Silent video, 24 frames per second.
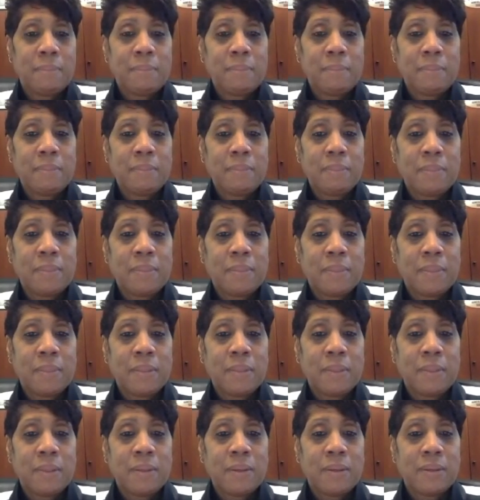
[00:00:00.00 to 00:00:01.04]

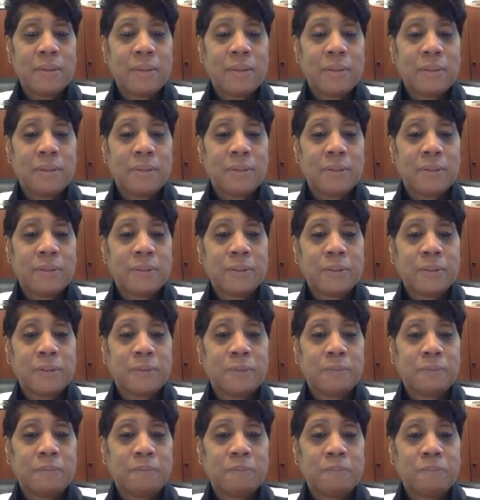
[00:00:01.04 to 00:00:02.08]

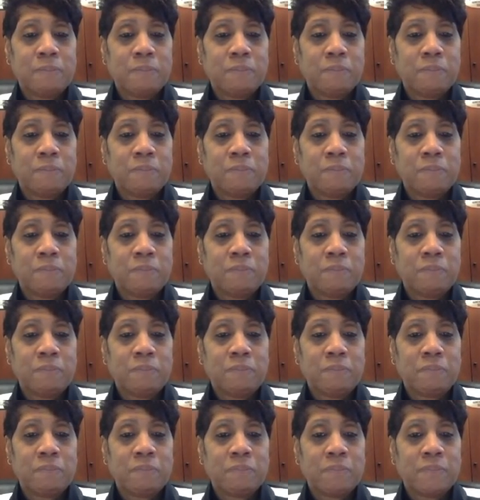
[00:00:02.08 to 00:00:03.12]

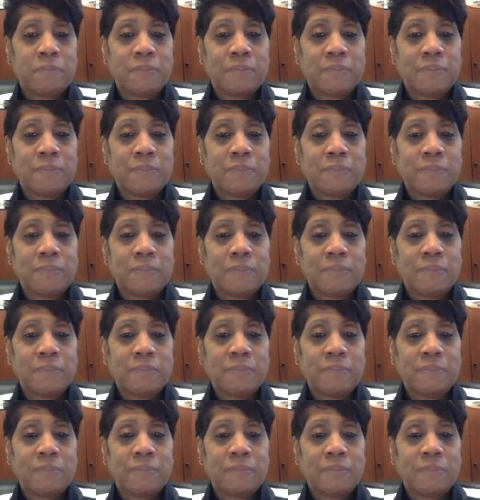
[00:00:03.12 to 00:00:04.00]
(silent)